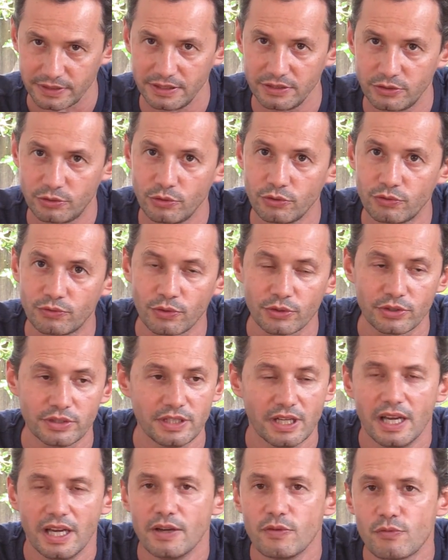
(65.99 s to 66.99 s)
It's used for
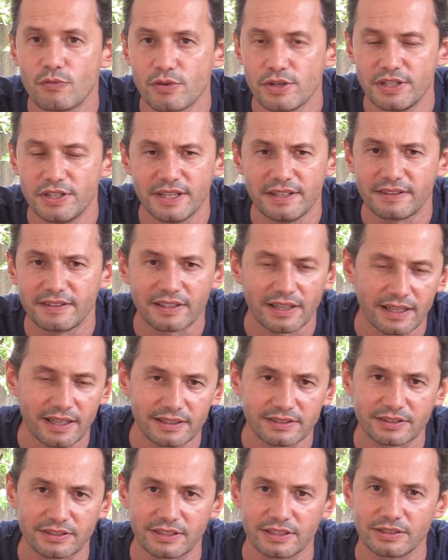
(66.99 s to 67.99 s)
the everyday
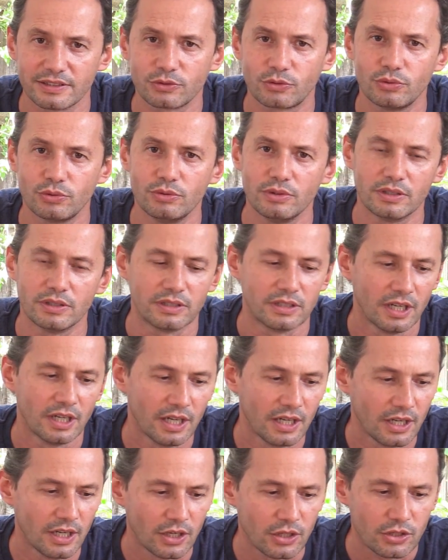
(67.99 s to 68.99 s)
task to
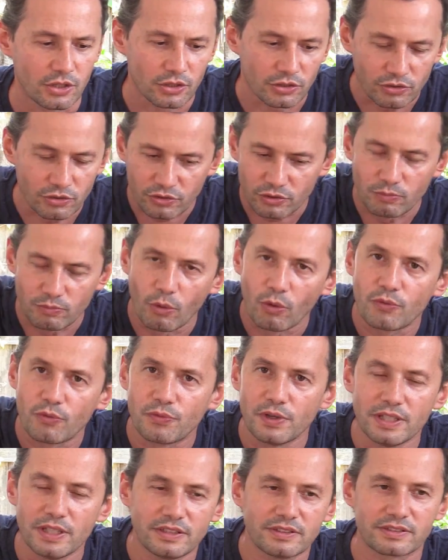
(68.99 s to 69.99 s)
cut small
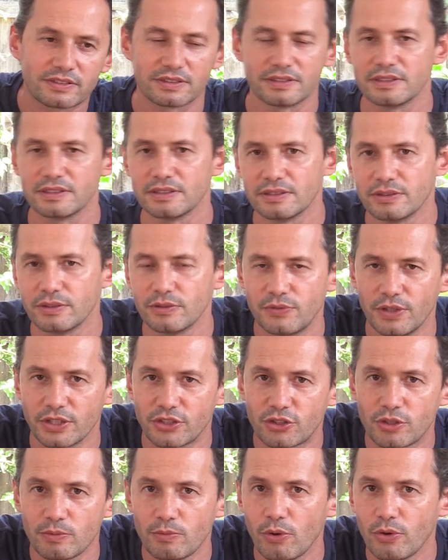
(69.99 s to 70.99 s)
things,
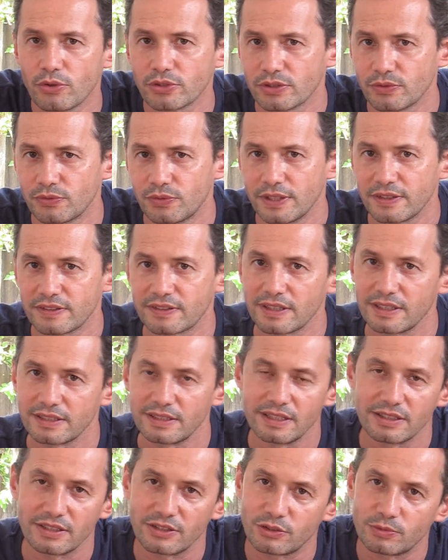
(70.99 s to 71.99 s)
vegetables and things like
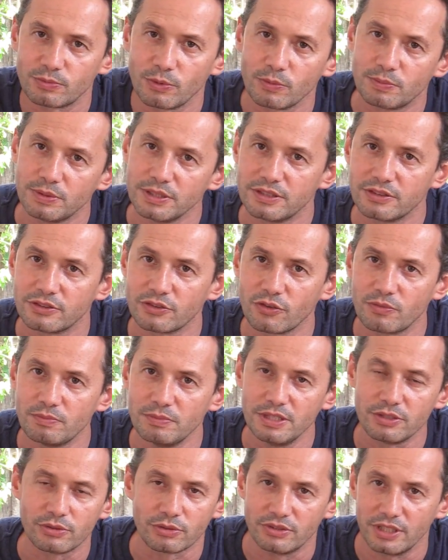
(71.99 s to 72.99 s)
that, and small pieces of
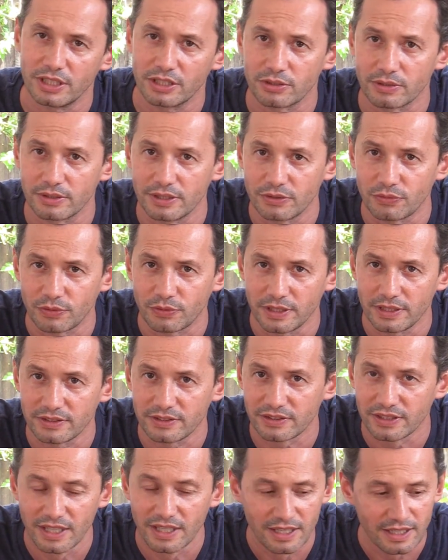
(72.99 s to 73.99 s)
meat, or decorate
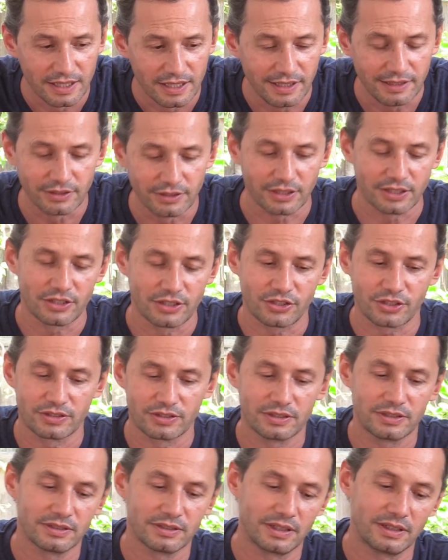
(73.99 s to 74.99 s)
things in the
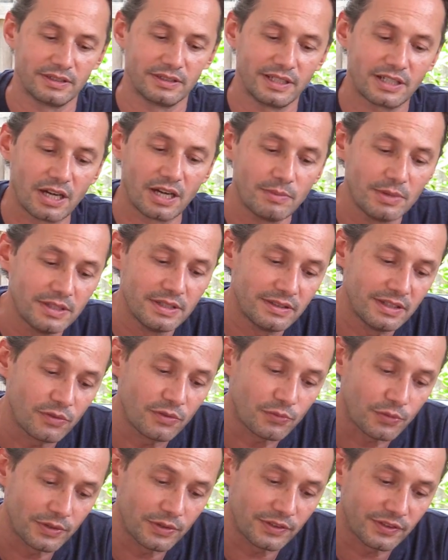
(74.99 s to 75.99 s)
kitchen. They come in
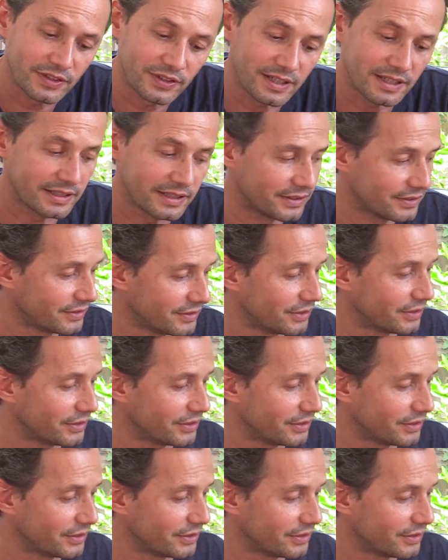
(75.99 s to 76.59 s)
different sizes.